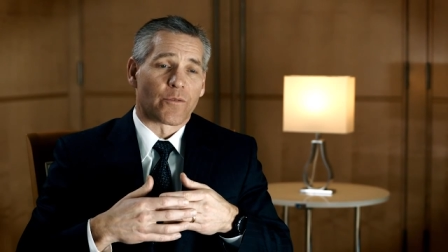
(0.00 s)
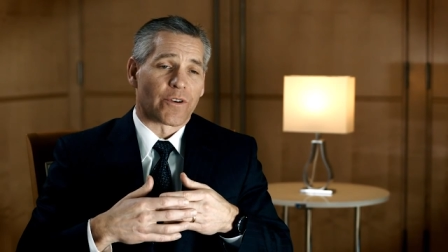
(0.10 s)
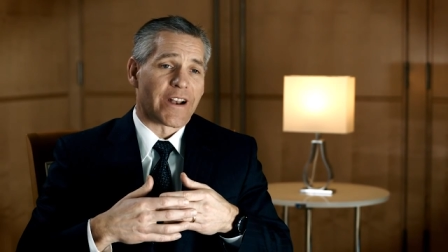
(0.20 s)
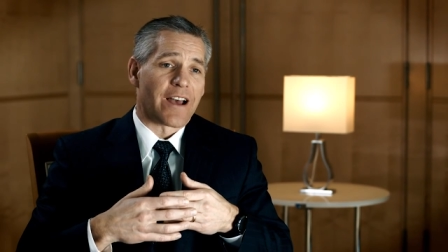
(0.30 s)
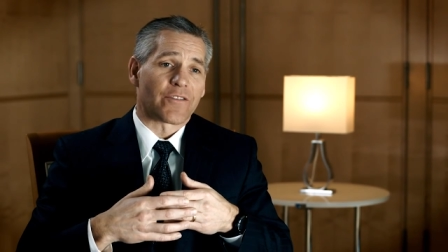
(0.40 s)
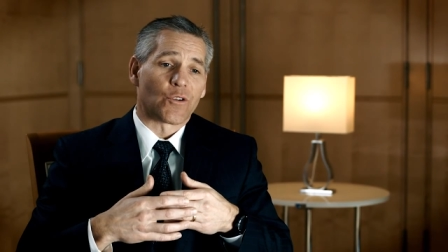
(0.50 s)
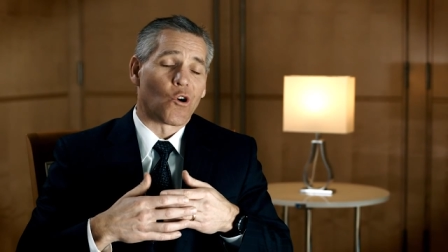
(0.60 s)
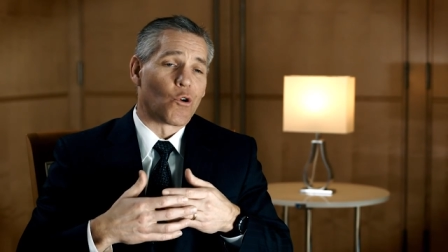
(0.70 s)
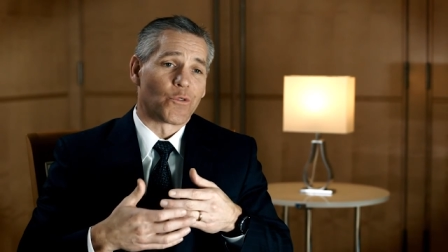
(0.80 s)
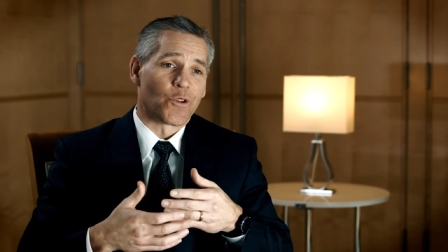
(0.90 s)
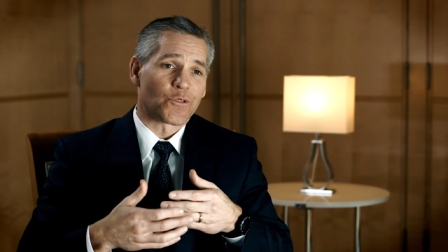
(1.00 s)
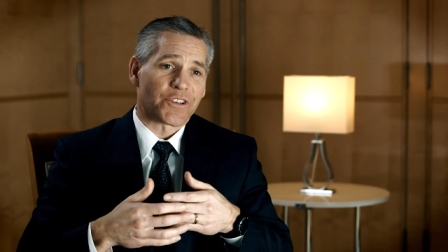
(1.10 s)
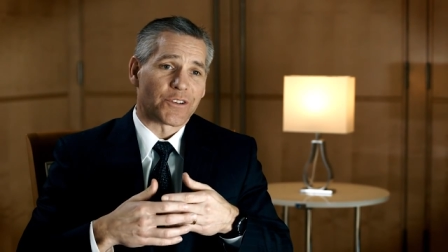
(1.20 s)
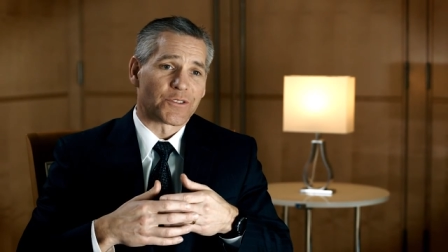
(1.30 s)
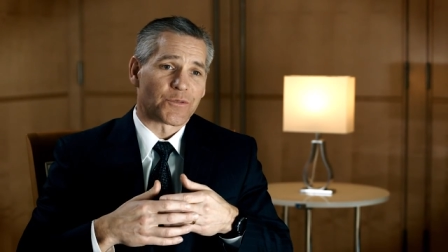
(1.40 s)
We're going to have to hone those
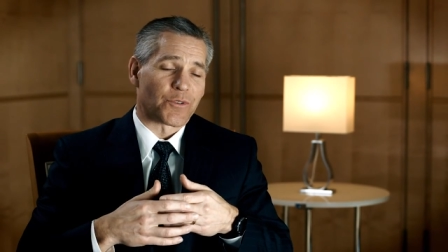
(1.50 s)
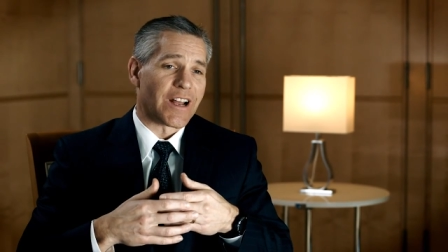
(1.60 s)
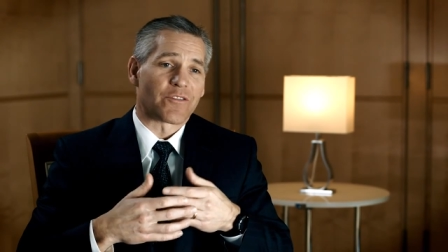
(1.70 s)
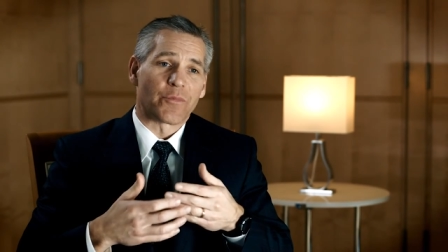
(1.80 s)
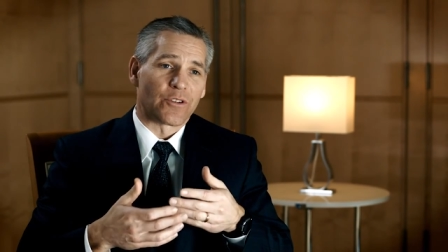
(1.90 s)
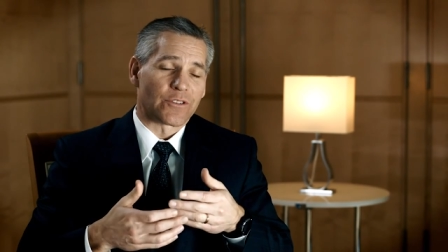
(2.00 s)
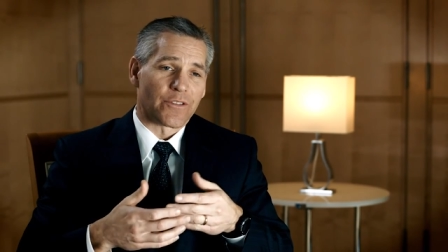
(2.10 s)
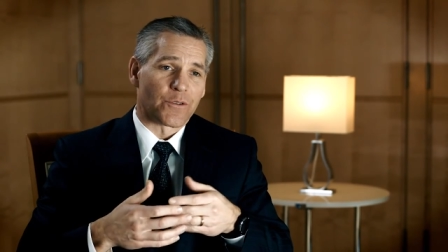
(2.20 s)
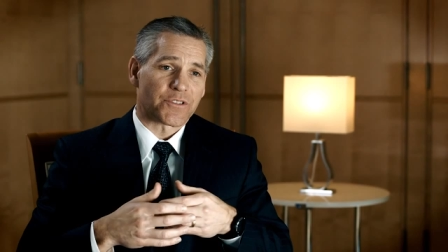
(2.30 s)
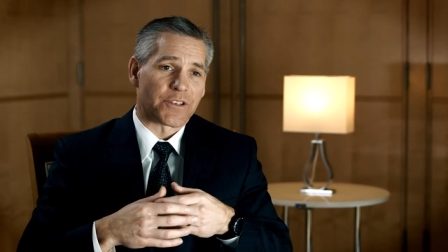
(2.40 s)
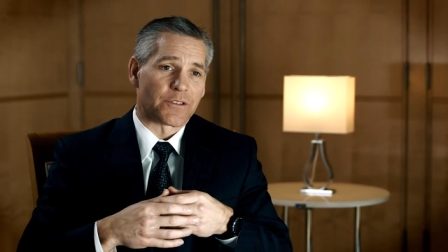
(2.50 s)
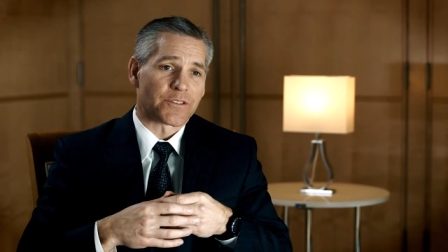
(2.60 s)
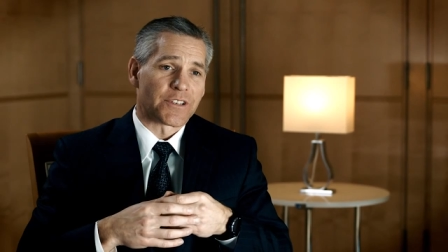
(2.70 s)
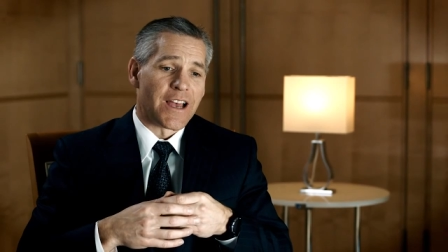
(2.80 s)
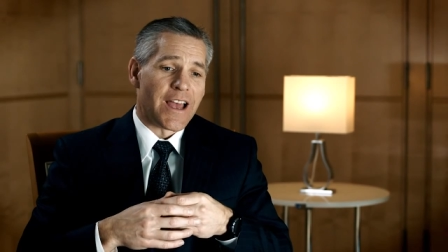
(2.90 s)
skills, we're going to have to build on those
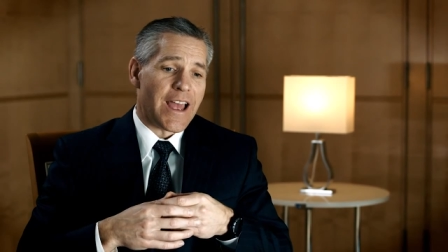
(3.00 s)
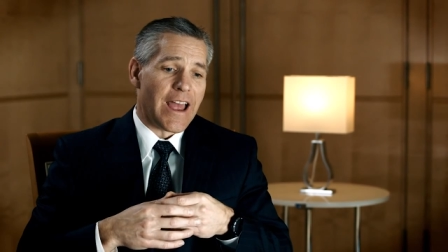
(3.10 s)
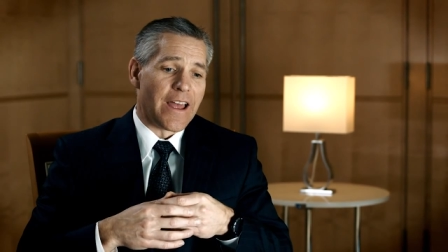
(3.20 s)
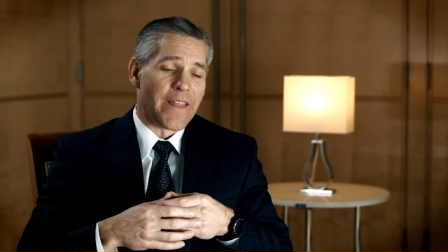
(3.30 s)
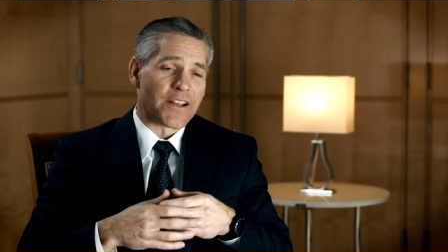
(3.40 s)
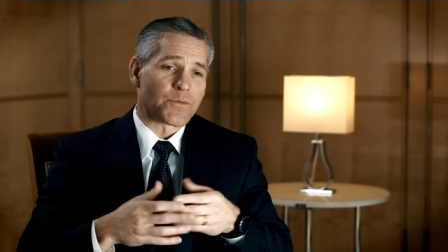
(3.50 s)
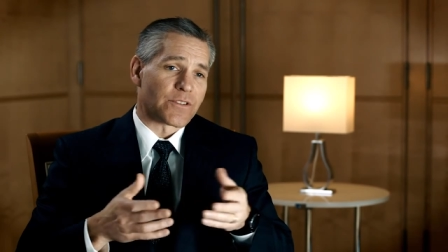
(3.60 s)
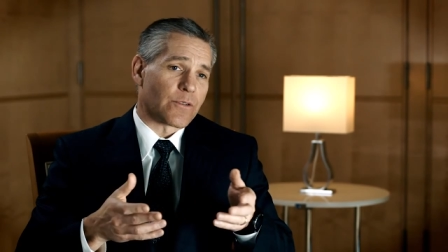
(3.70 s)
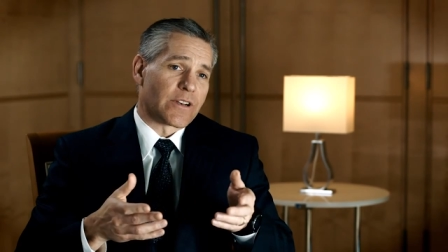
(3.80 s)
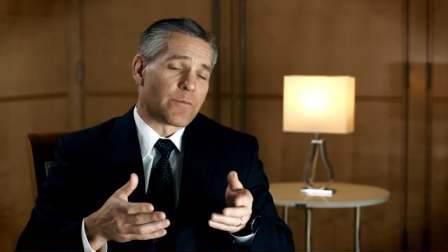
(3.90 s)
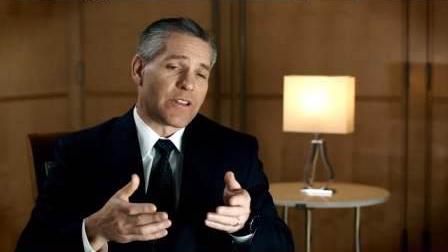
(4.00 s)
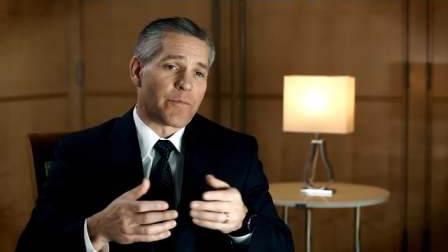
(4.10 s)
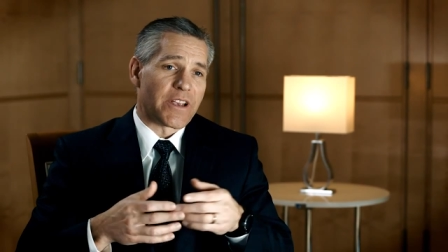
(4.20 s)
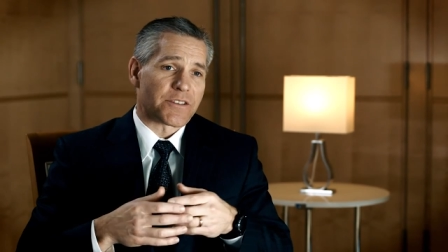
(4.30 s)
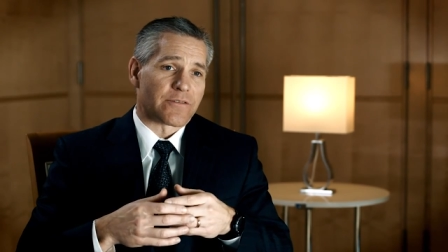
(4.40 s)
skills, and that's what's going to be the
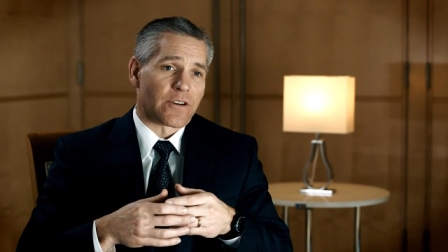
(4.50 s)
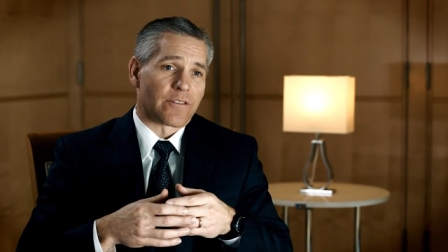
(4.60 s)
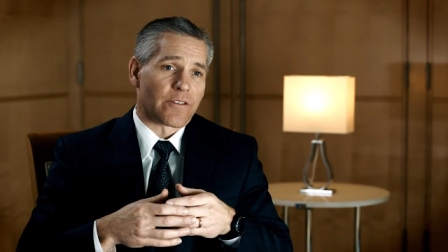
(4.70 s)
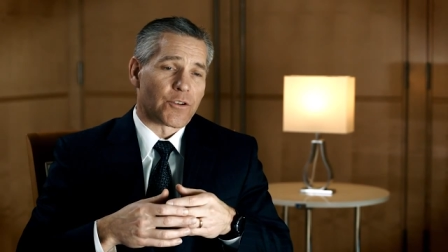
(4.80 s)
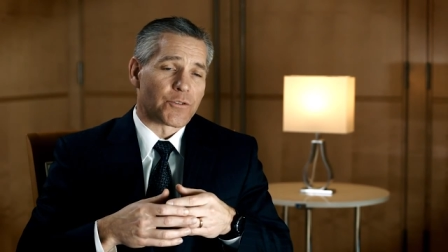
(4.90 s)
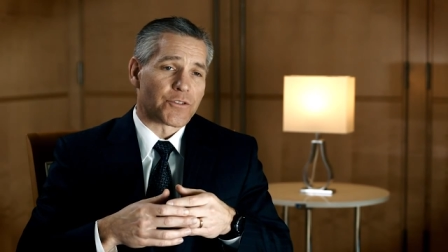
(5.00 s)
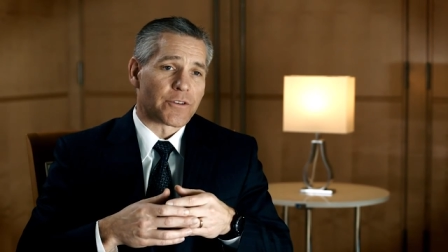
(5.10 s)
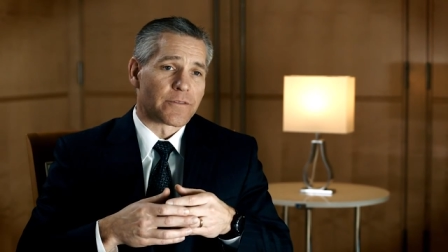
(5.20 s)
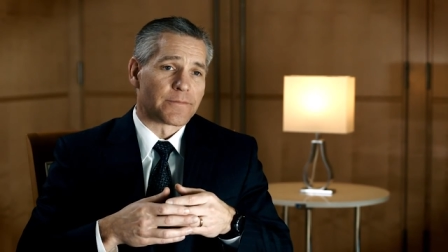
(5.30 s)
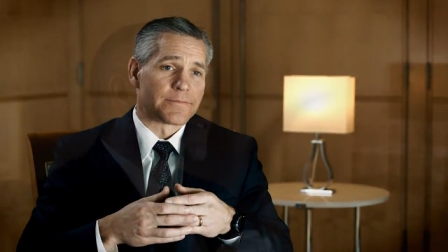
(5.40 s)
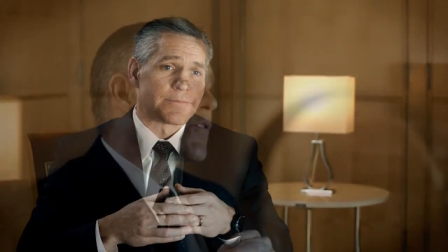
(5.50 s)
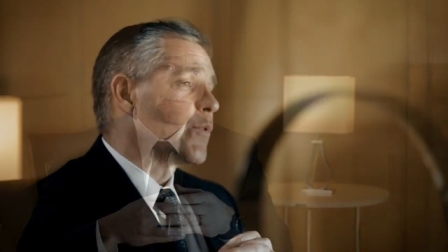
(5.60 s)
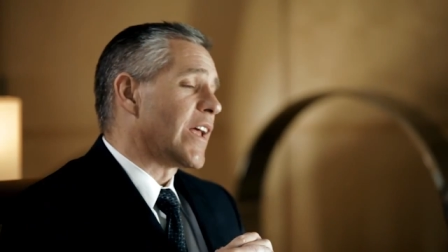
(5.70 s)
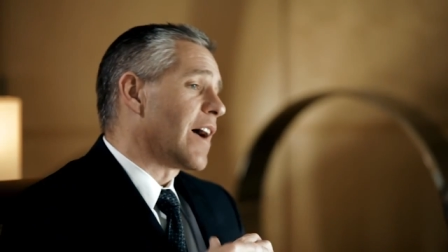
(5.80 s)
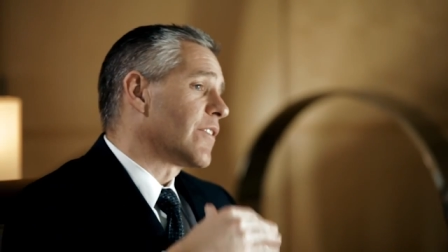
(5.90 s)
base of, of our future
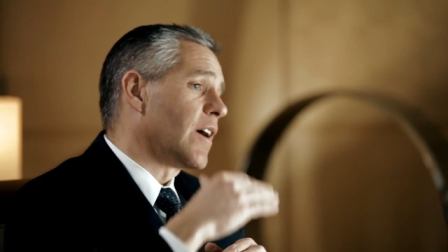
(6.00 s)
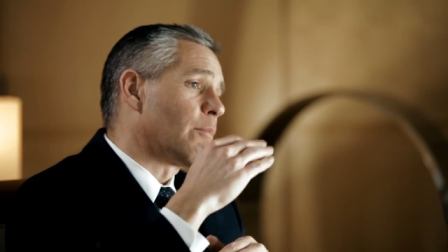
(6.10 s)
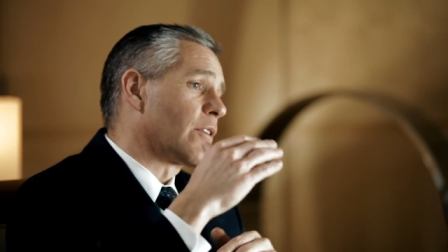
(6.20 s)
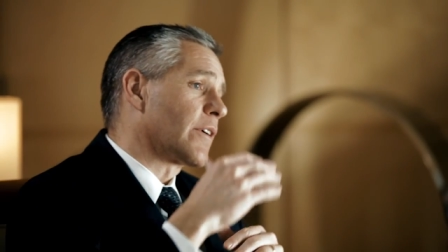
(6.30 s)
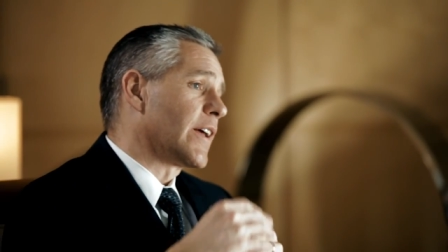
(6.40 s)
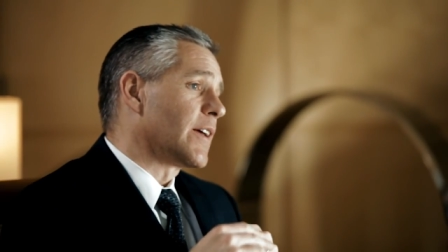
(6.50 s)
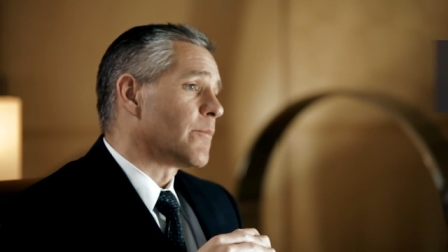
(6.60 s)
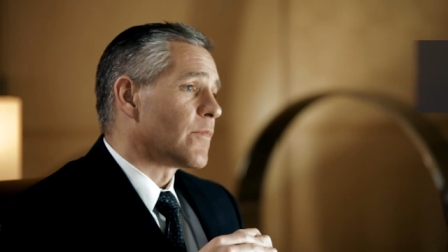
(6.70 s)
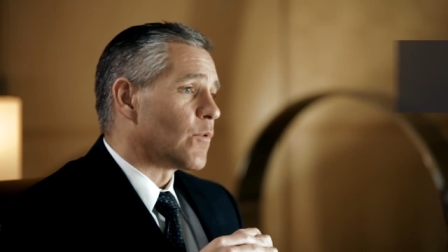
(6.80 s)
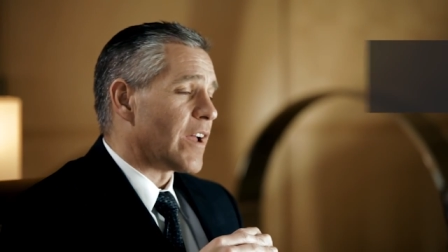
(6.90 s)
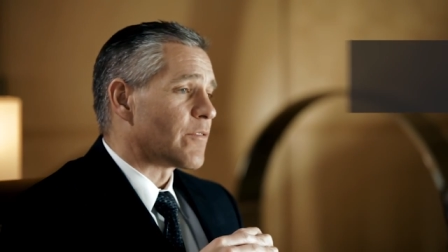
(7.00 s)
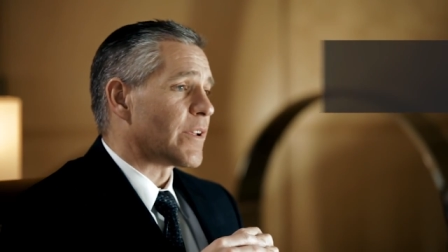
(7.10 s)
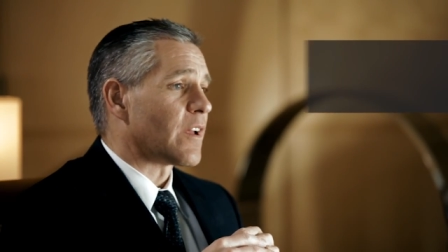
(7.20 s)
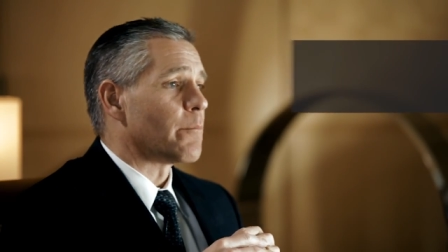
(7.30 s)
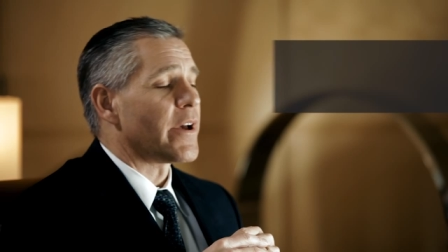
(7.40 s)
we have to up our game. We have to
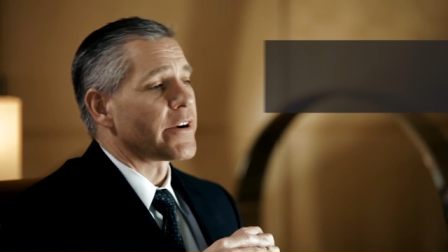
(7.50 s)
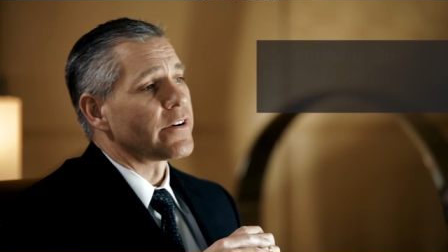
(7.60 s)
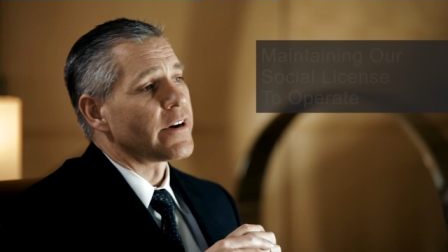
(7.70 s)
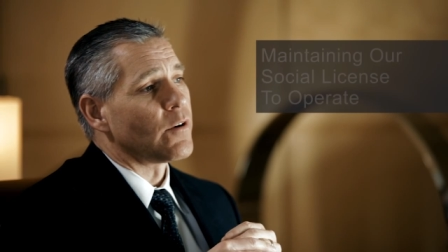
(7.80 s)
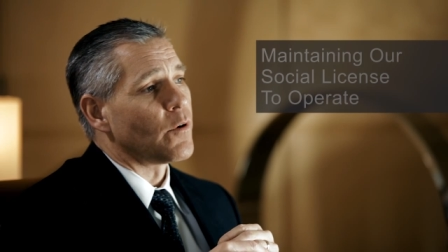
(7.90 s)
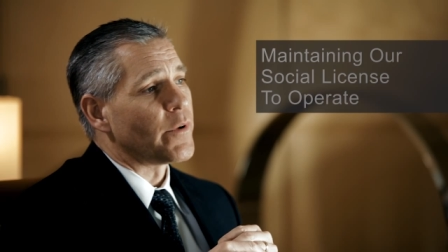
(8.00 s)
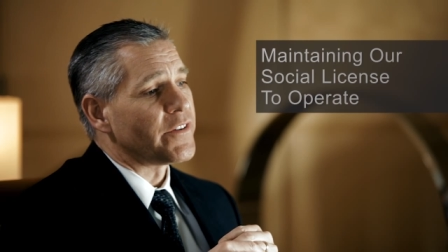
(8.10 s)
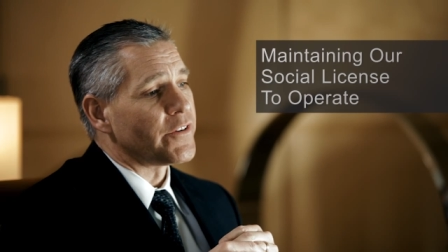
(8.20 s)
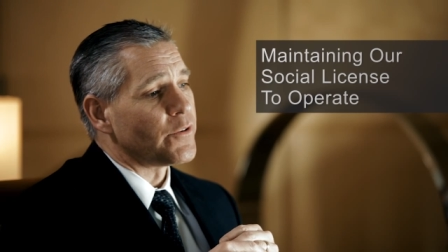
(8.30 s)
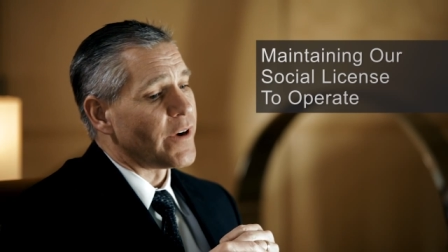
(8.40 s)
become better at what we do.